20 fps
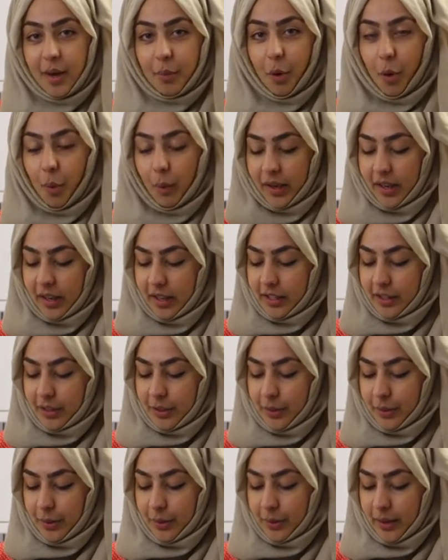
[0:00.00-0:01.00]
What we're gonna
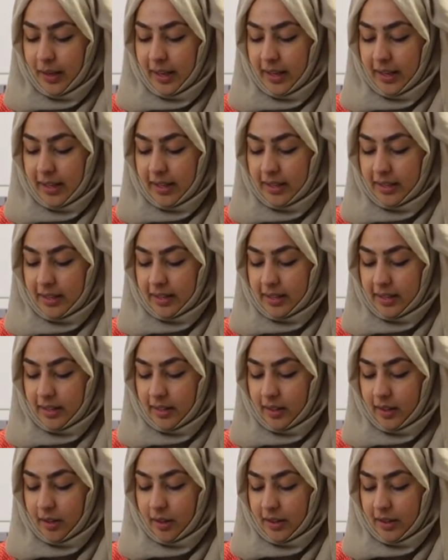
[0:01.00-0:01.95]
do is,